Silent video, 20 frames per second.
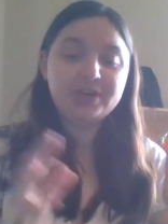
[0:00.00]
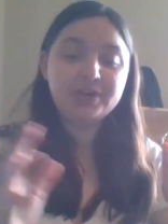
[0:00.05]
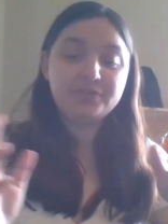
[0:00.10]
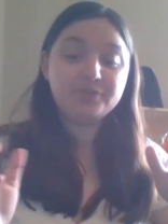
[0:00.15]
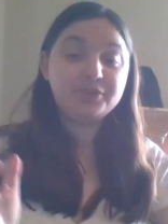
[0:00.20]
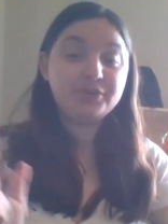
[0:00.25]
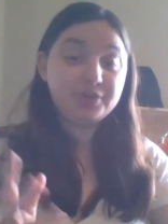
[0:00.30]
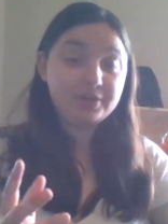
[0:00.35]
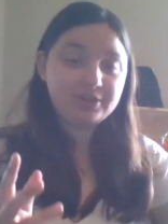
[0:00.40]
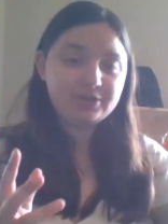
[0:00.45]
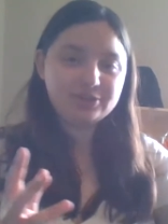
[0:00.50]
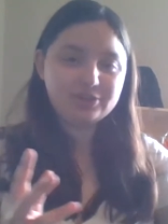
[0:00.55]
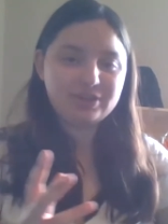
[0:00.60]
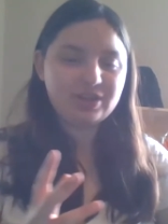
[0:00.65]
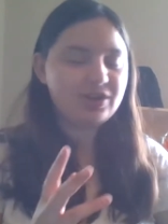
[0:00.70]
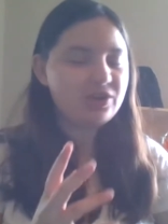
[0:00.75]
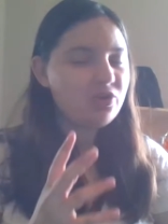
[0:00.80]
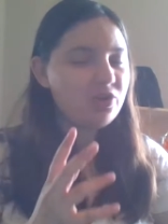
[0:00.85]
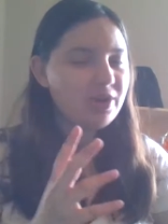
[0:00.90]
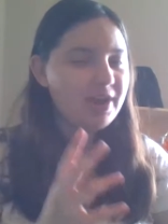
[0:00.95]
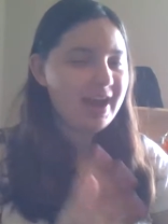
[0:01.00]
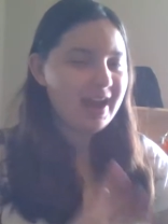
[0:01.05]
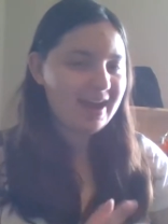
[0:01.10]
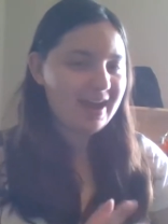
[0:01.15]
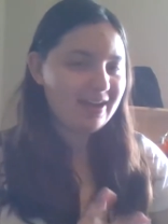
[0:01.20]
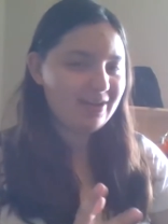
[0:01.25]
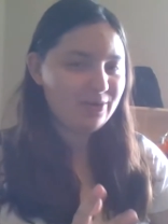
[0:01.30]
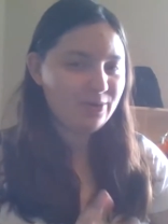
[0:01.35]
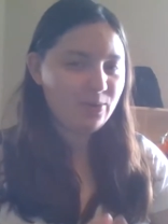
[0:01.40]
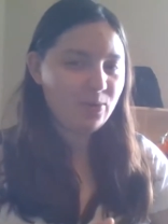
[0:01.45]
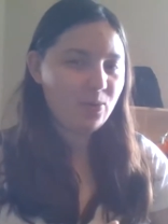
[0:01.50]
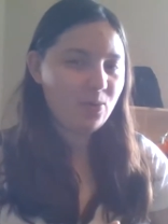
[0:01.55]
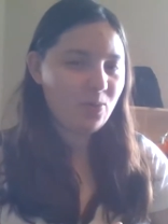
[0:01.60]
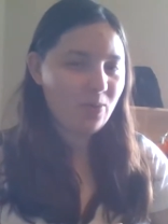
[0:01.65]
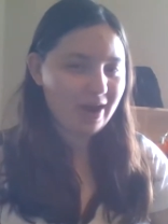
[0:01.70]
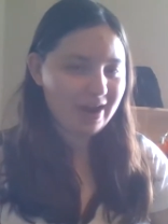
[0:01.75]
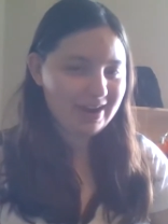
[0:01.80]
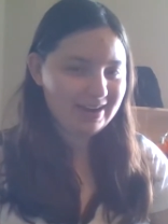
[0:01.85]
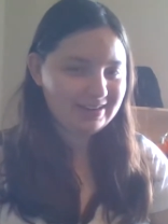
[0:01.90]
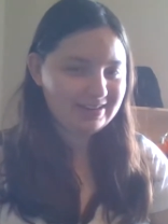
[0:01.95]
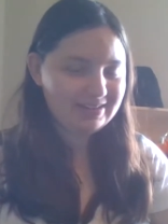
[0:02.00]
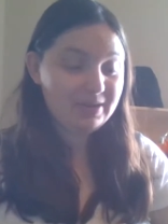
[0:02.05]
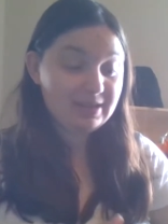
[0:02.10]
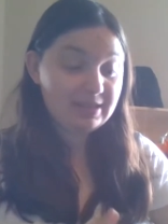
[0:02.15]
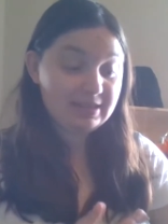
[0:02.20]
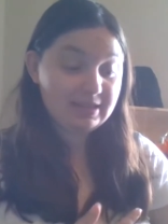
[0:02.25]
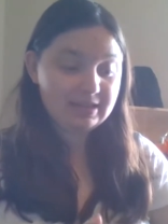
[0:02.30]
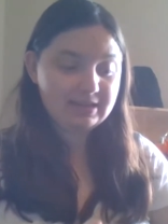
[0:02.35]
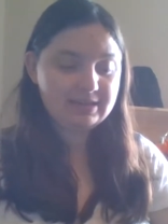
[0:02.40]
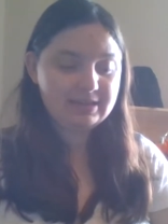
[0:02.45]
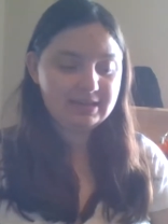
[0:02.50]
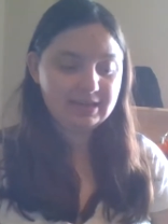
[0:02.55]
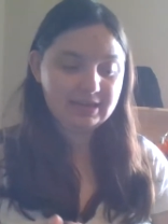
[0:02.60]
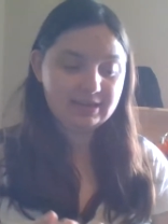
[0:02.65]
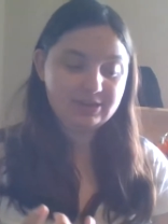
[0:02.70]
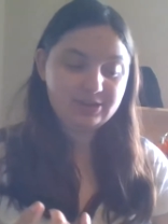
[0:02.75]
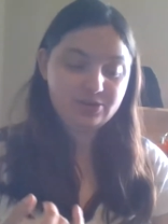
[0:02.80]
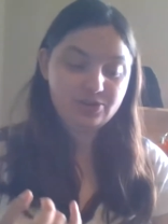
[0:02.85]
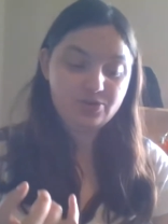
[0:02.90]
For creatures that can't quite be sentient,